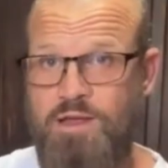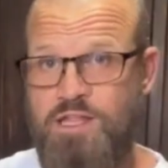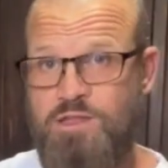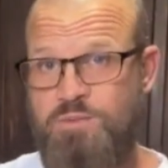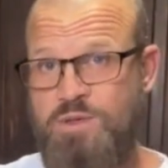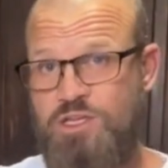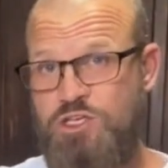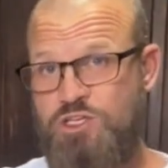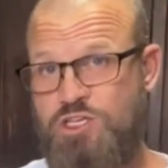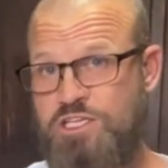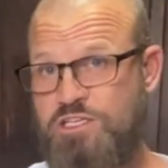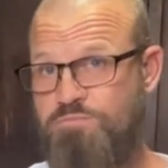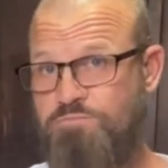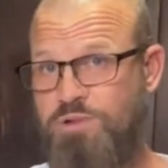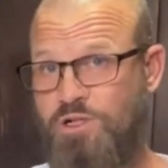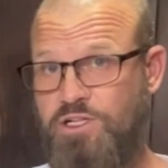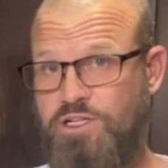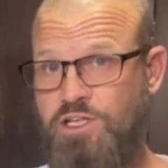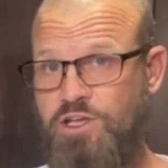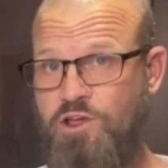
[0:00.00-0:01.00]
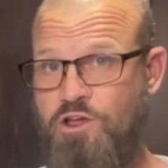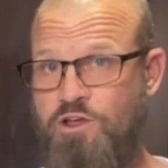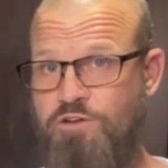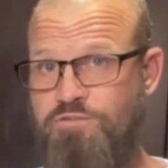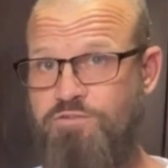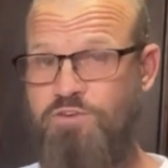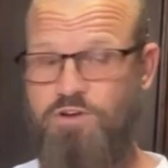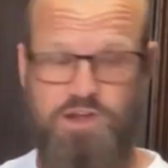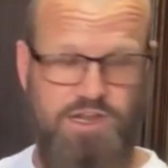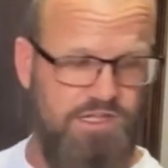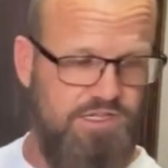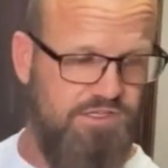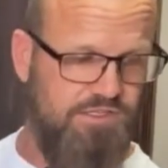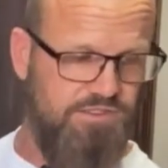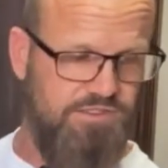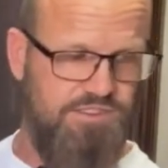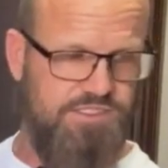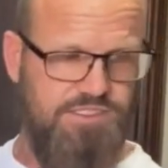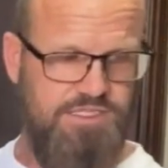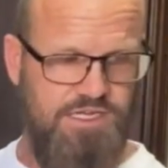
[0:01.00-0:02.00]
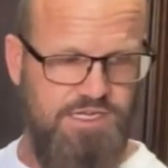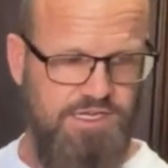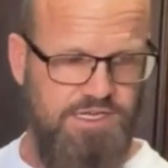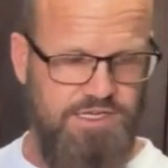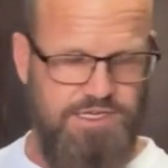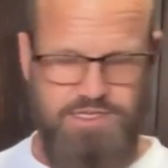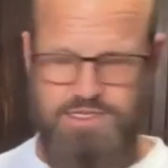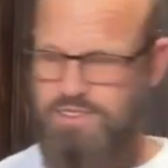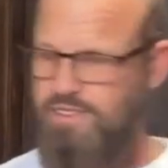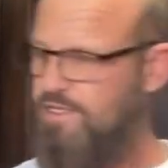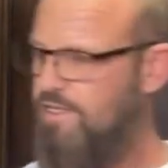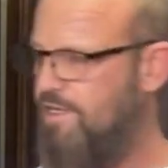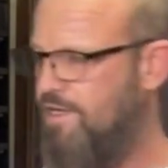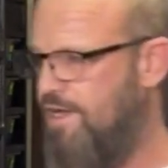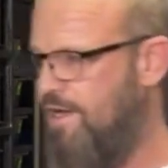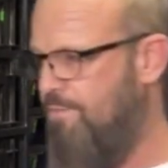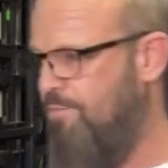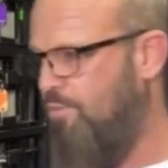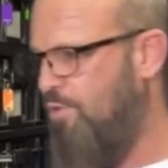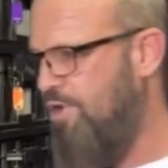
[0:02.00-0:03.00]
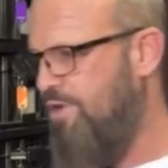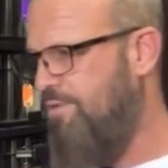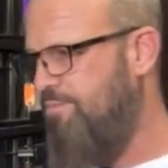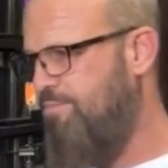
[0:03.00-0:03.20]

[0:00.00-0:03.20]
it means she's building her follicles. Come boy,